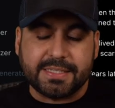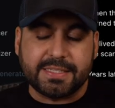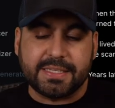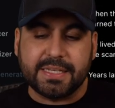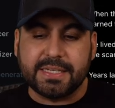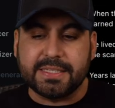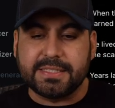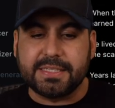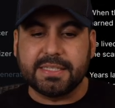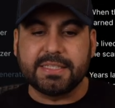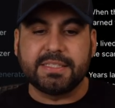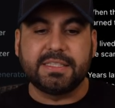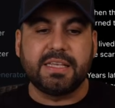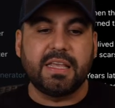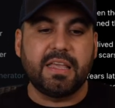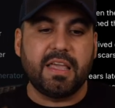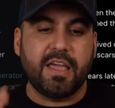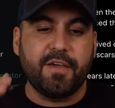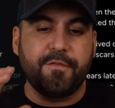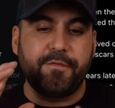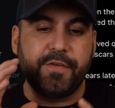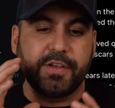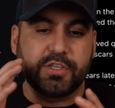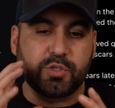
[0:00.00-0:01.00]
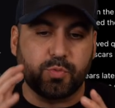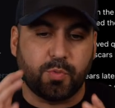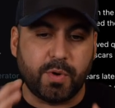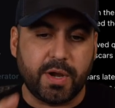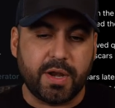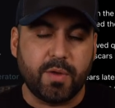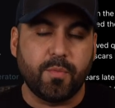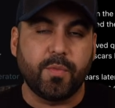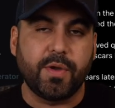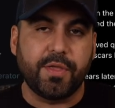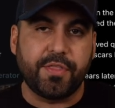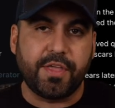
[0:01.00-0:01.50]
this to see if it's
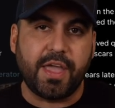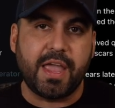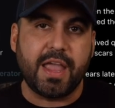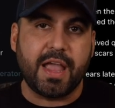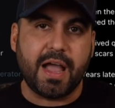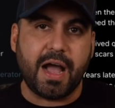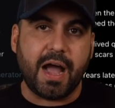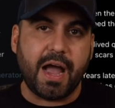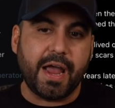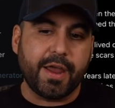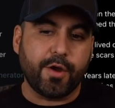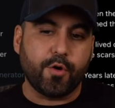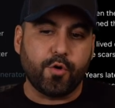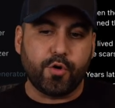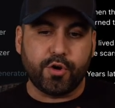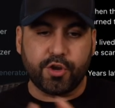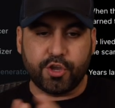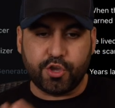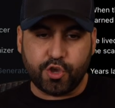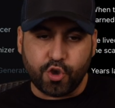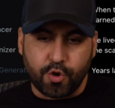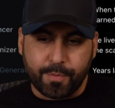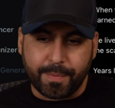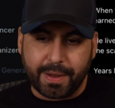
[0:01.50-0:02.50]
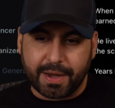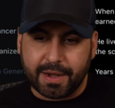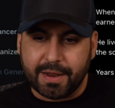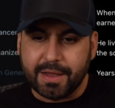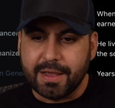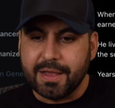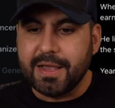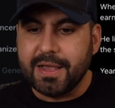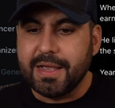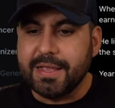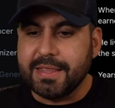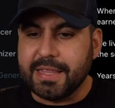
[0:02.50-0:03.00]
written with A I or human.
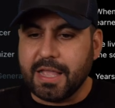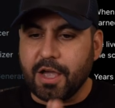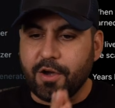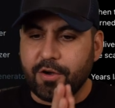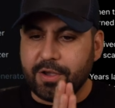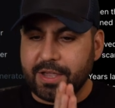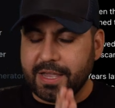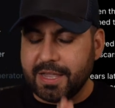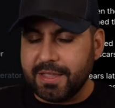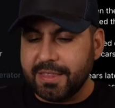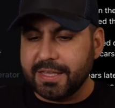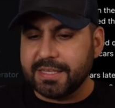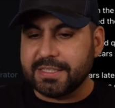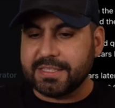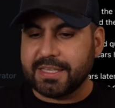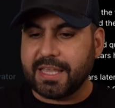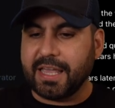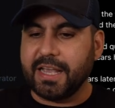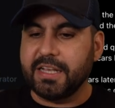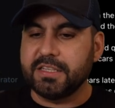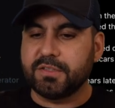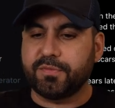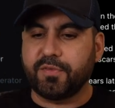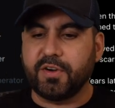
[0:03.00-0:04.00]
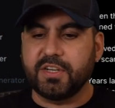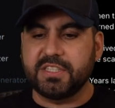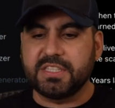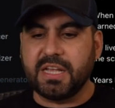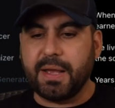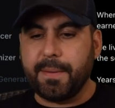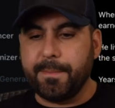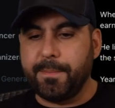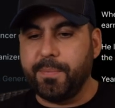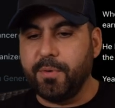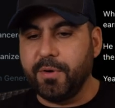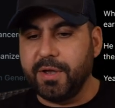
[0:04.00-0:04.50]
Now, in this case, for
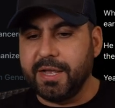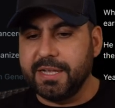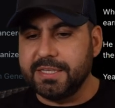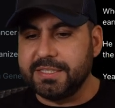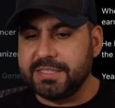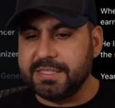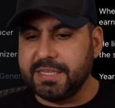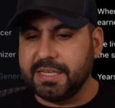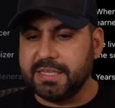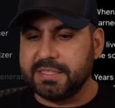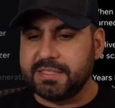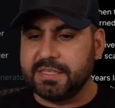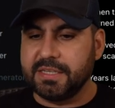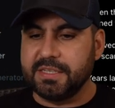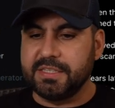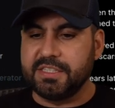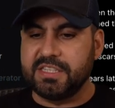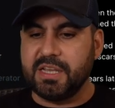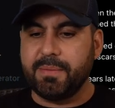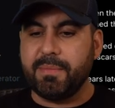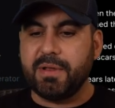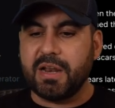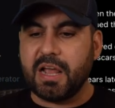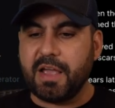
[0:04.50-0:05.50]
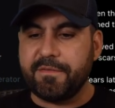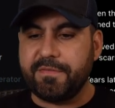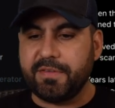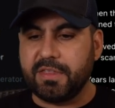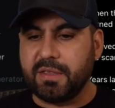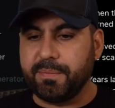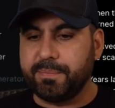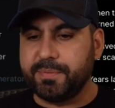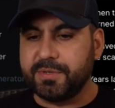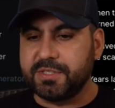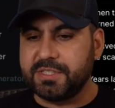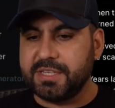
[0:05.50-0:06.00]
example, it says Gemini fifty
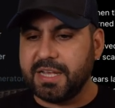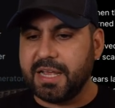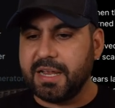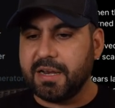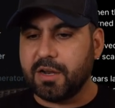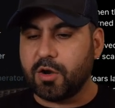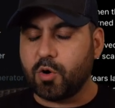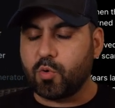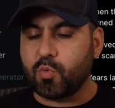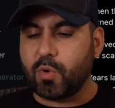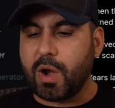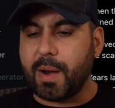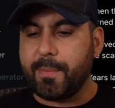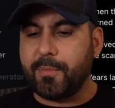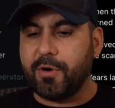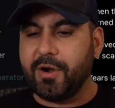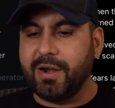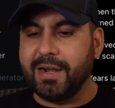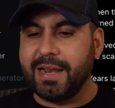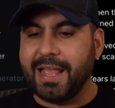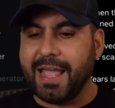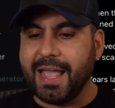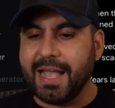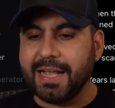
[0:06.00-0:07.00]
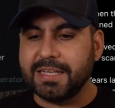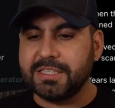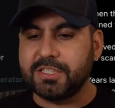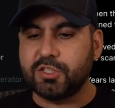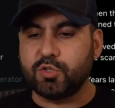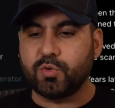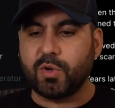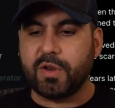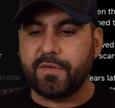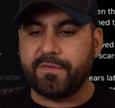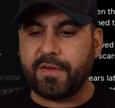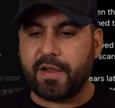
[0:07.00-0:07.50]
percent, grammar enhanced
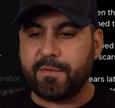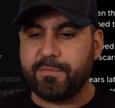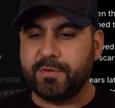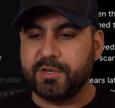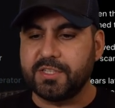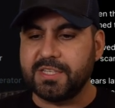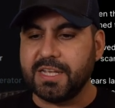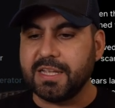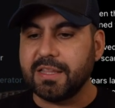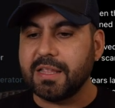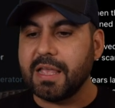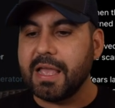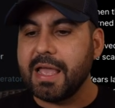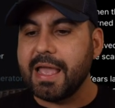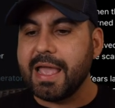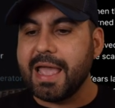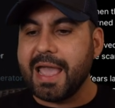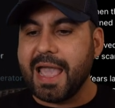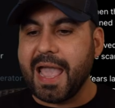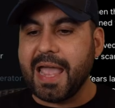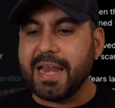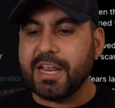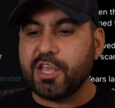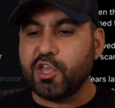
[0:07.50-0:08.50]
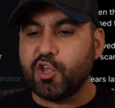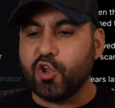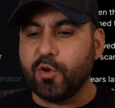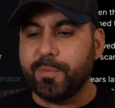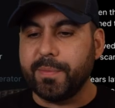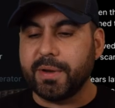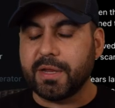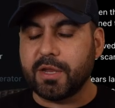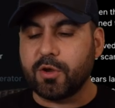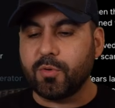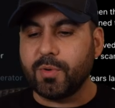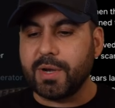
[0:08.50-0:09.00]
twenty-five percent, and
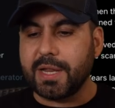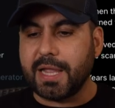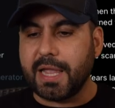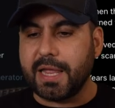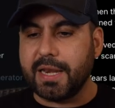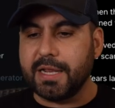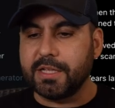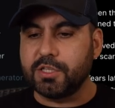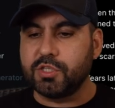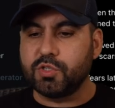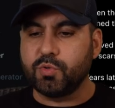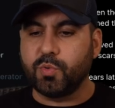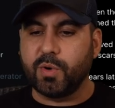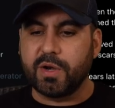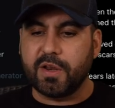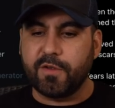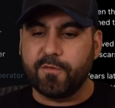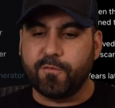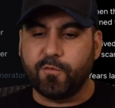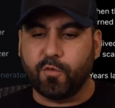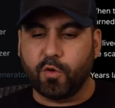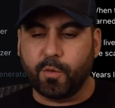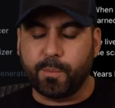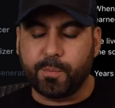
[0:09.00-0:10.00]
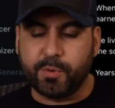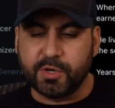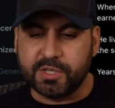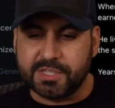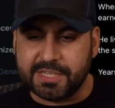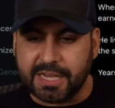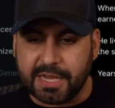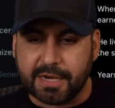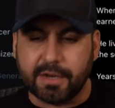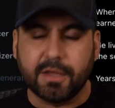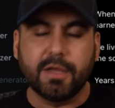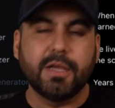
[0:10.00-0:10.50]
human created twenty-four
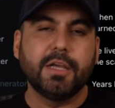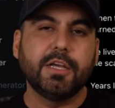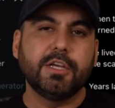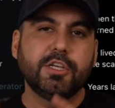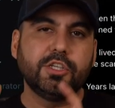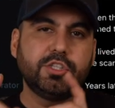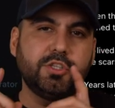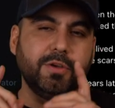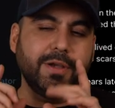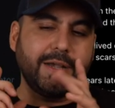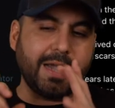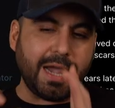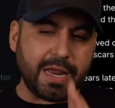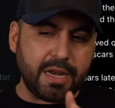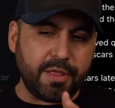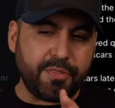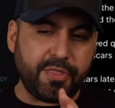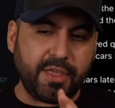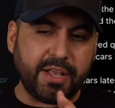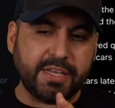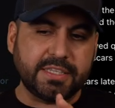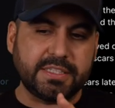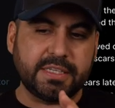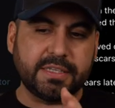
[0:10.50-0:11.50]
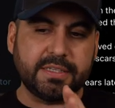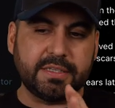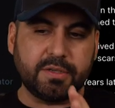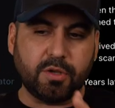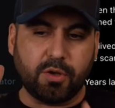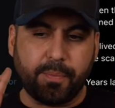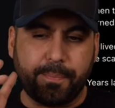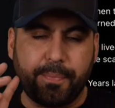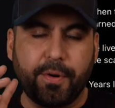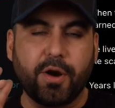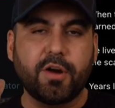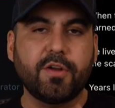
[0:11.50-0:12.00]
percent. So it kind of thinks
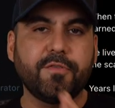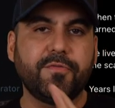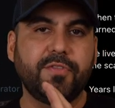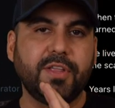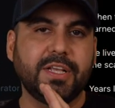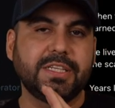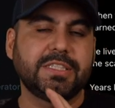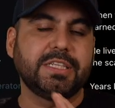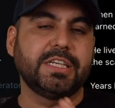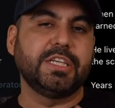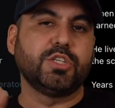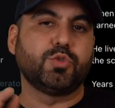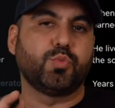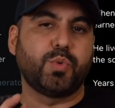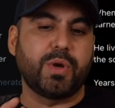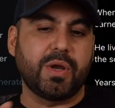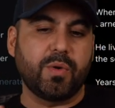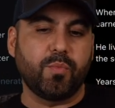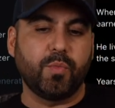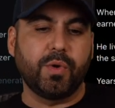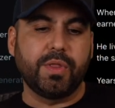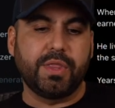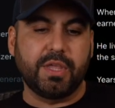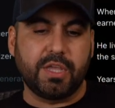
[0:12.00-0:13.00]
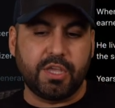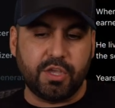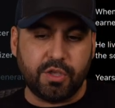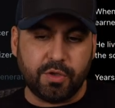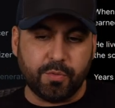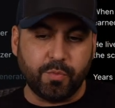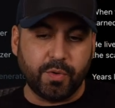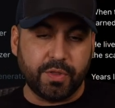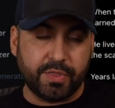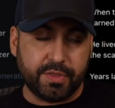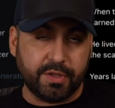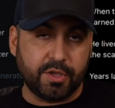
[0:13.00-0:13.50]
part of this is written with a,
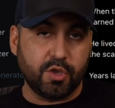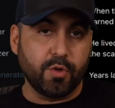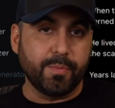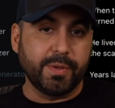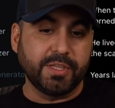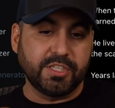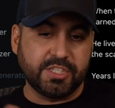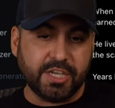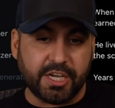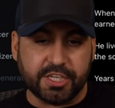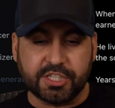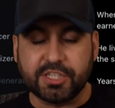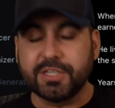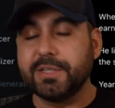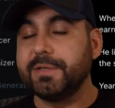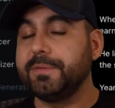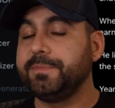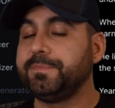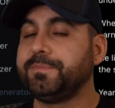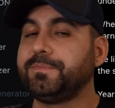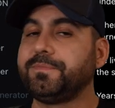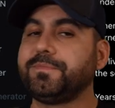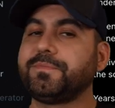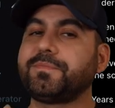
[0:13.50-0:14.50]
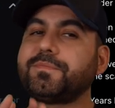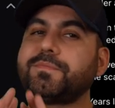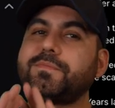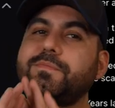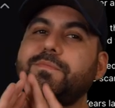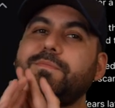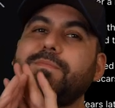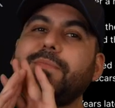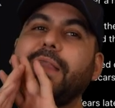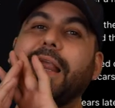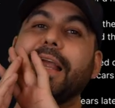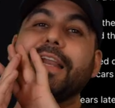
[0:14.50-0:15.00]
with a human touch.
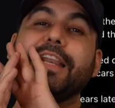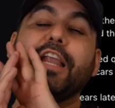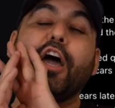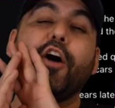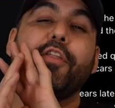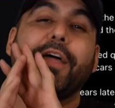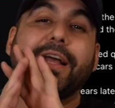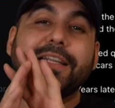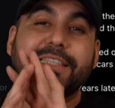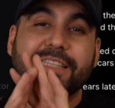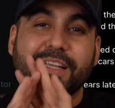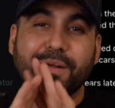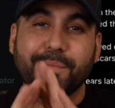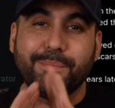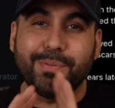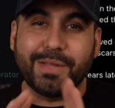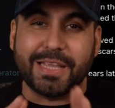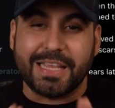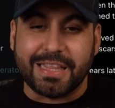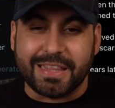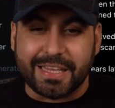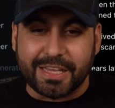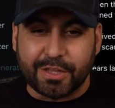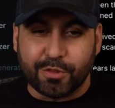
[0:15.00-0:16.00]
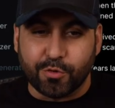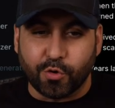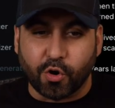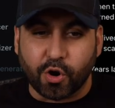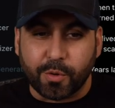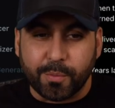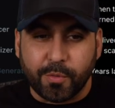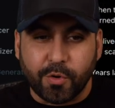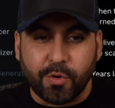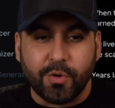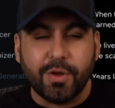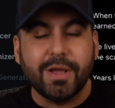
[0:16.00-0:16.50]
Now that's completely
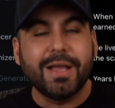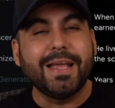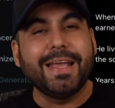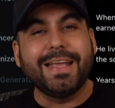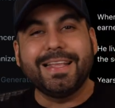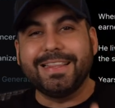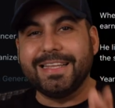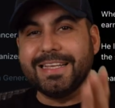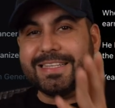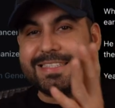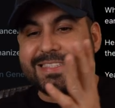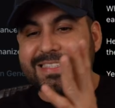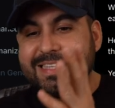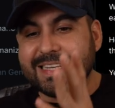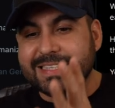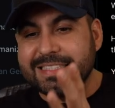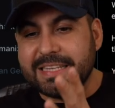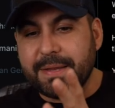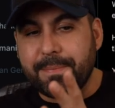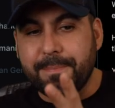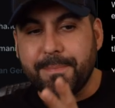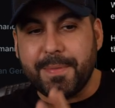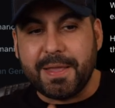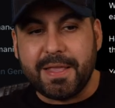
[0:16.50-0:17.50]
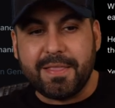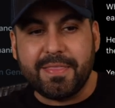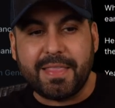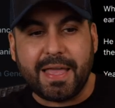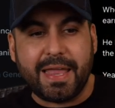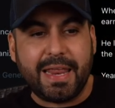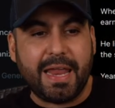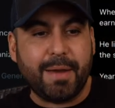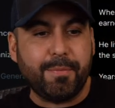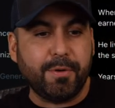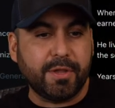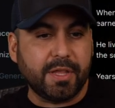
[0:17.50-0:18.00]
normal. This doesn't mean
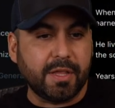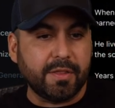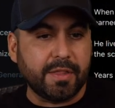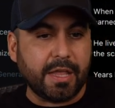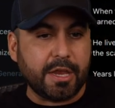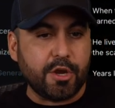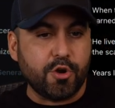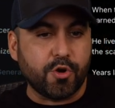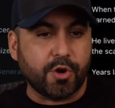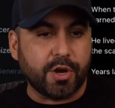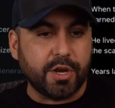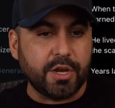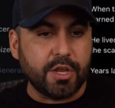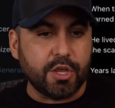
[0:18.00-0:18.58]
that everything that you're gonna